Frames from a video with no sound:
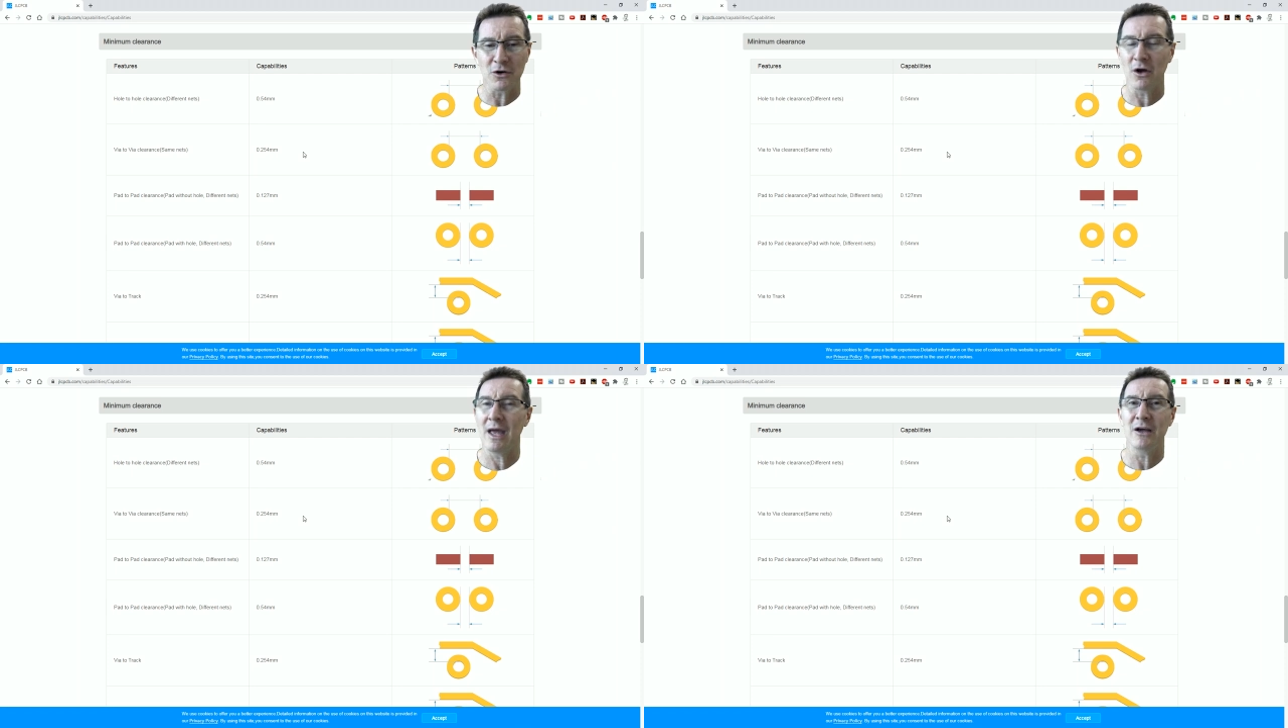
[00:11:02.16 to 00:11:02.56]

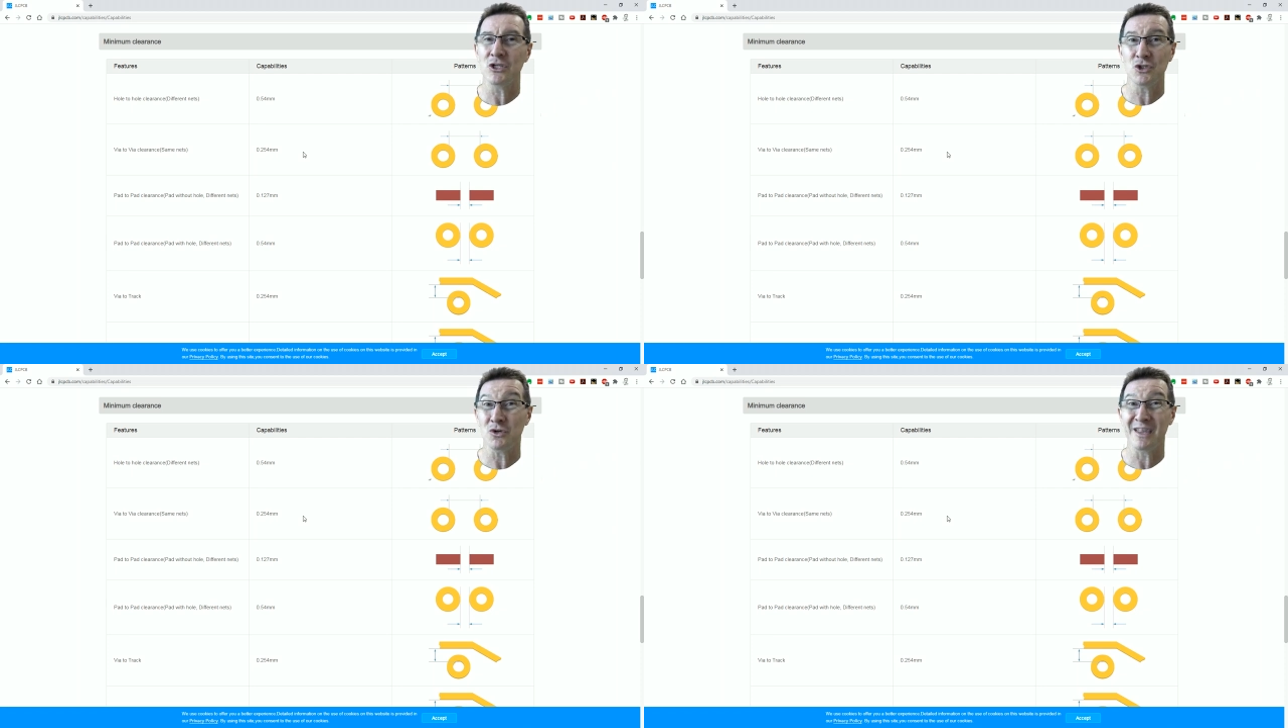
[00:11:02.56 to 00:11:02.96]
know how you
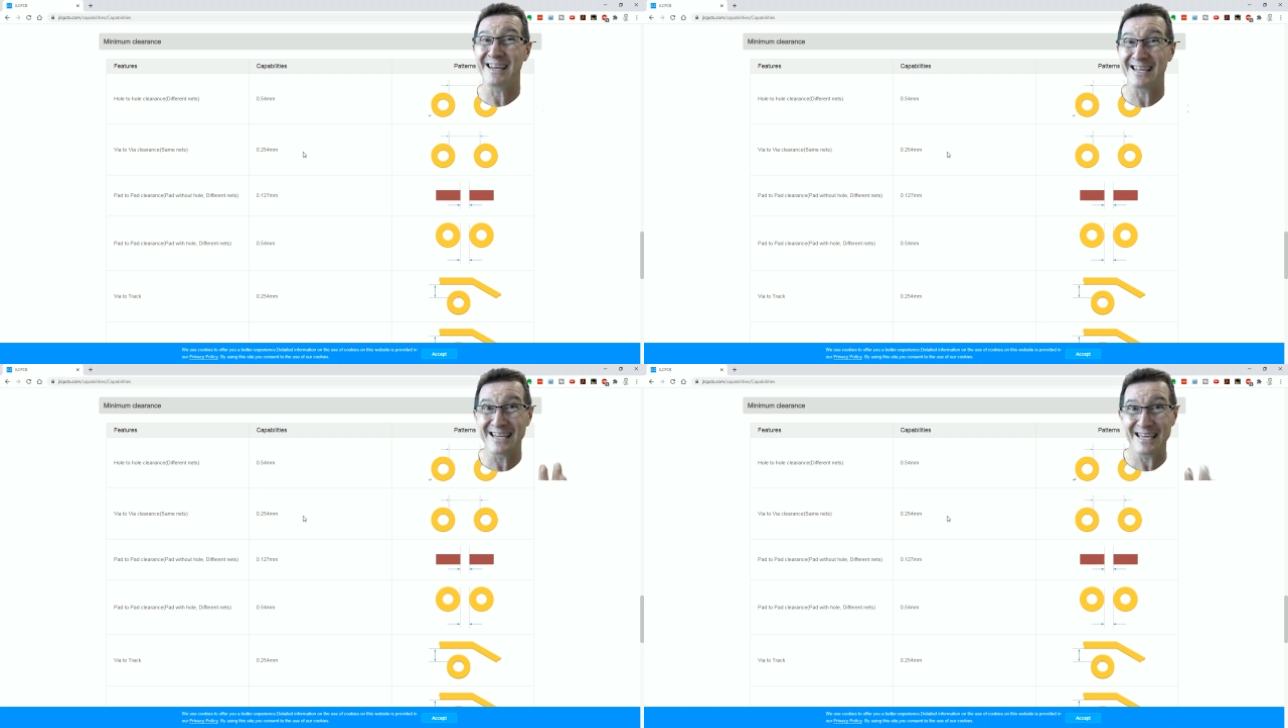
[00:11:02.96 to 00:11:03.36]
do that
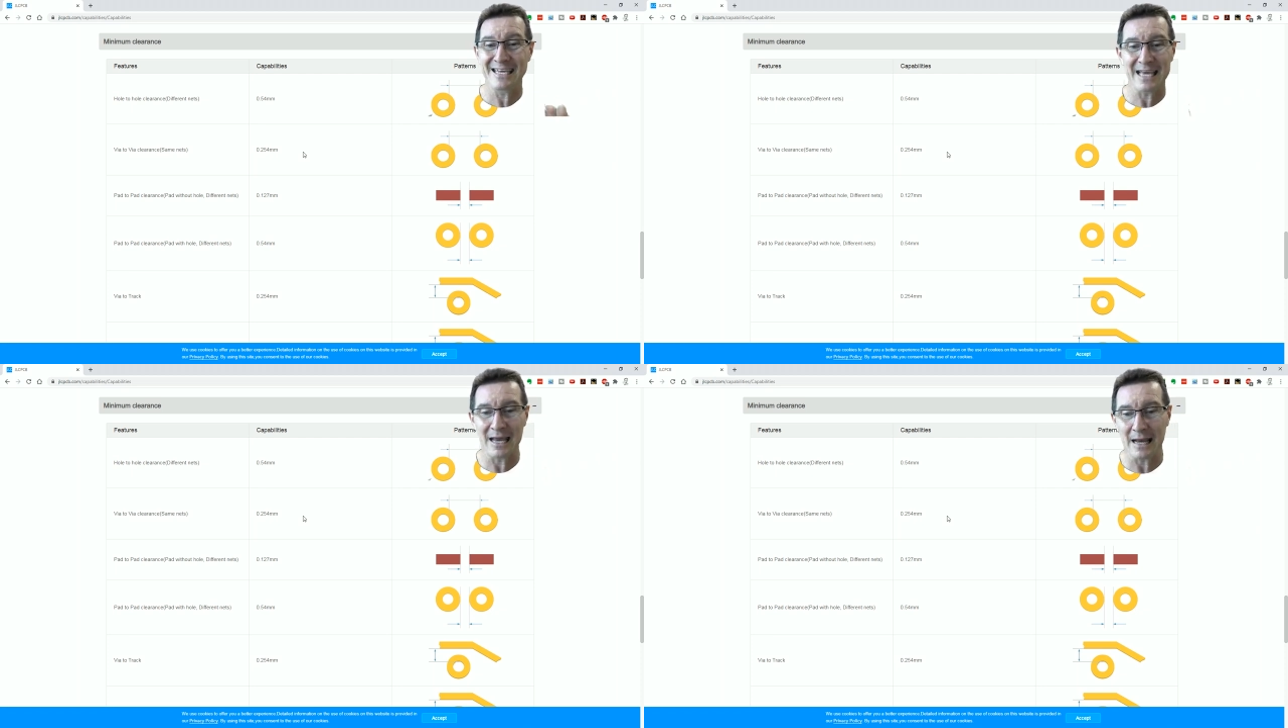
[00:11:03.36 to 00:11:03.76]
in
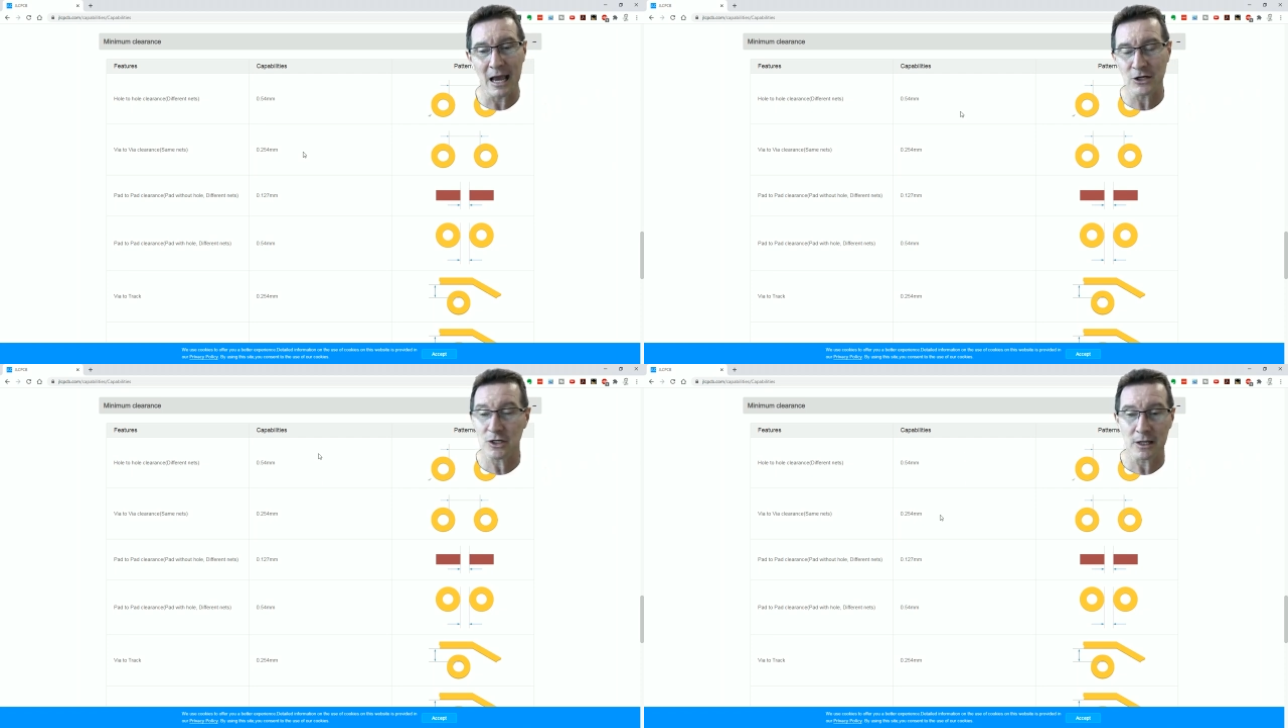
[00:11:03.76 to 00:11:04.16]
KiCad
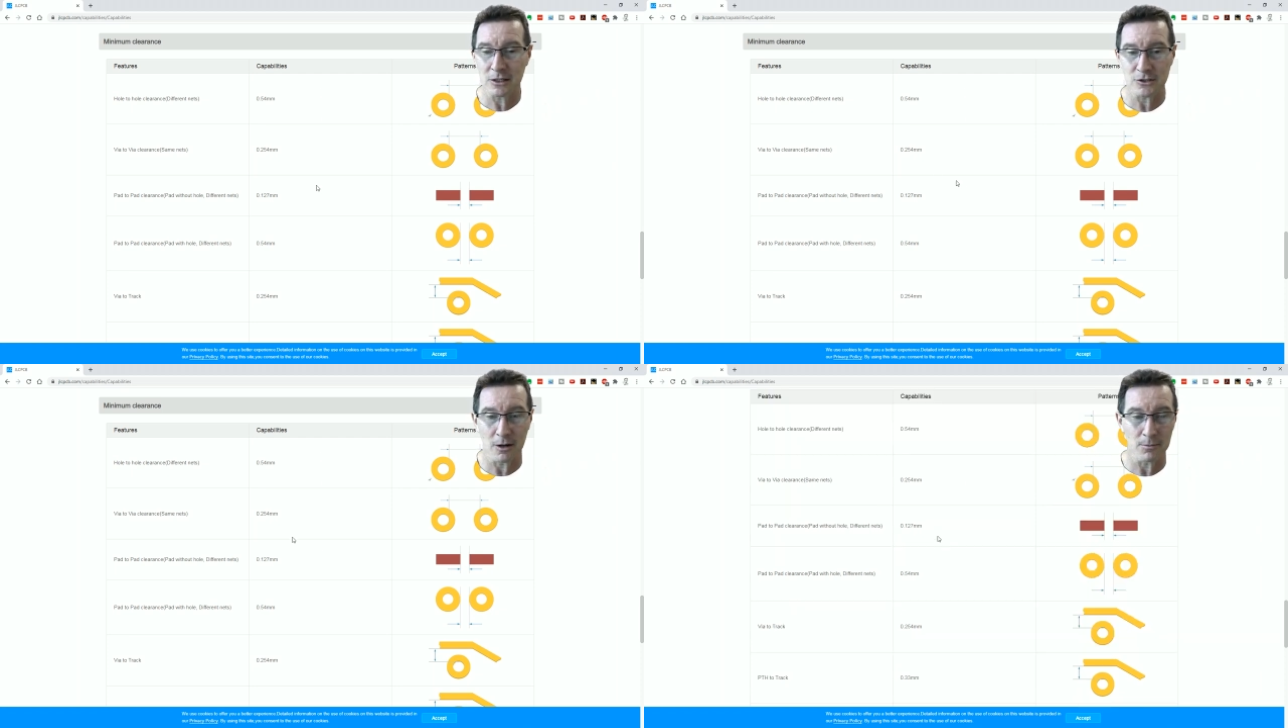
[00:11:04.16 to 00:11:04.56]
actually
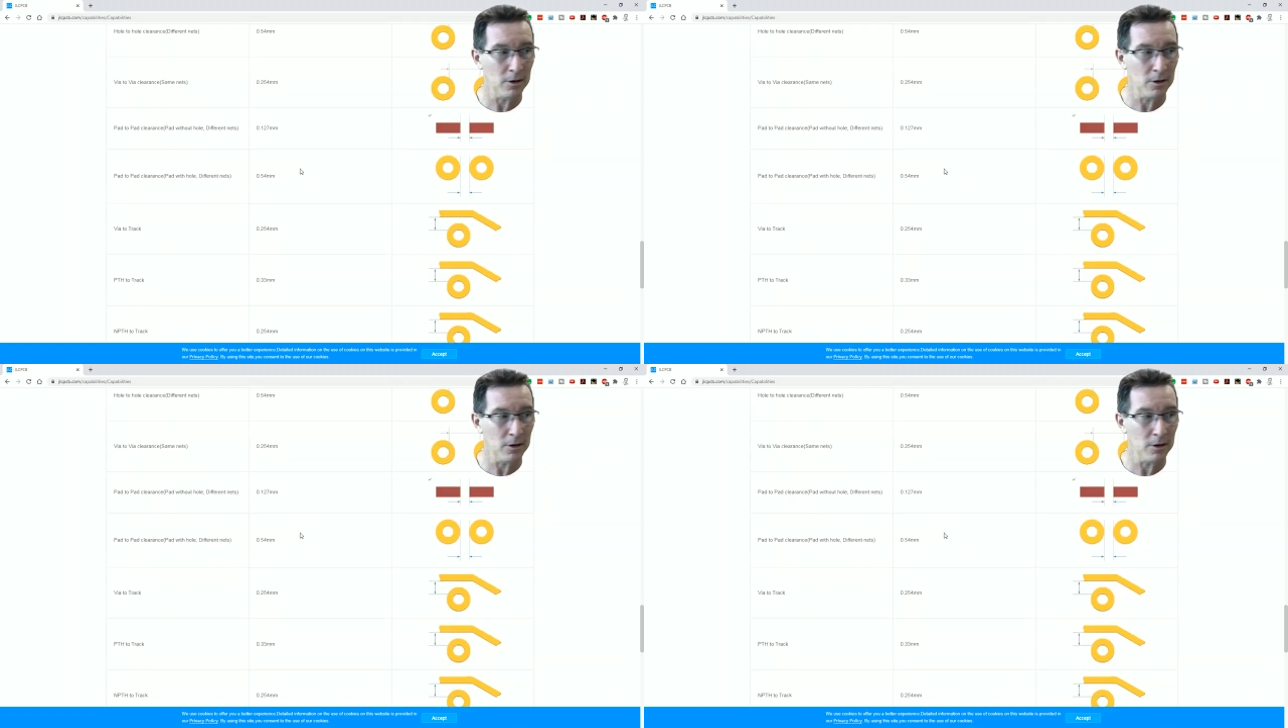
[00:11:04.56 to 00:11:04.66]
because I'm,